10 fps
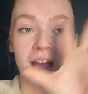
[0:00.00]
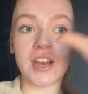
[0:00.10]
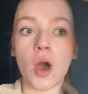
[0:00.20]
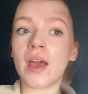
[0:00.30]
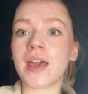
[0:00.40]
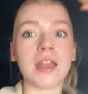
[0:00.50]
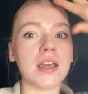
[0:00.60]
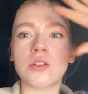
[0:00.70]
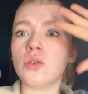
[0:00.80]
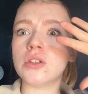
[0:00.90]
I know, again,
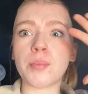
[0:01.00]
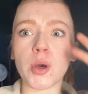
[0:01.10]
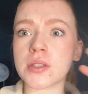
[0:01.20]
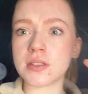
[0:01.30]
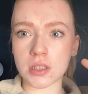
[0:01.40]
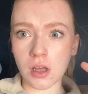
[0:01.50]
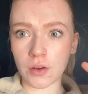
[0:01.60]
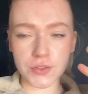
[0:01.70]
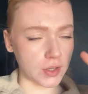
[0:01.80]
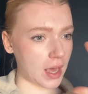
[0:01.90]
ignore the books in the
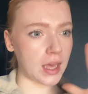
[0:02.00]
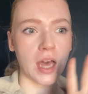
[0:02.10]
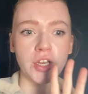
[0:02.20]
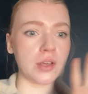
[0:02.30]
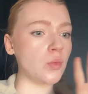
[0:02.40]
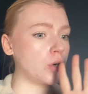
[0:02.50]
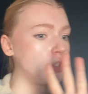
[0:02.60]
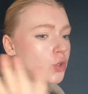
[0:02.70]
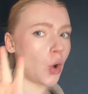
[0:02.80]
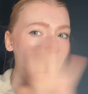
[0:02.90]
loft, okay? I don't even want
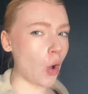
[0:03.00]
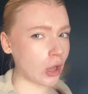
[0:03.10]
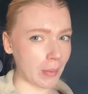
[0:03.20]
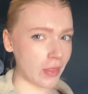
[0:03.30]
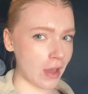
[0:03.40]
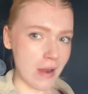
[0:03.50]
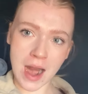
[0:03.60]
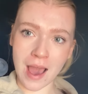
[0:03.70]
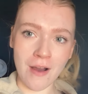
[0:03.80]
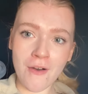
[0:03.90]
to talk about that right
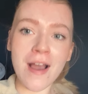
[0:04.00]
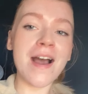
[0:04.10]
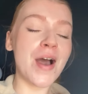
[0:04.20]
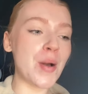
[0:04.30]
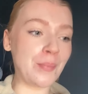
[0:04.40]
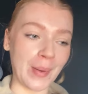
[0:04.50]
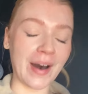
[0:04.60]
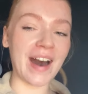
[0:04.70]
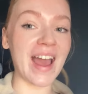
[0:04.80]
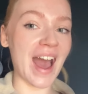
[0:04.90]
now,
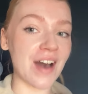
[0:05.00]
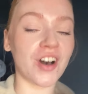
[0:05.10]
but I have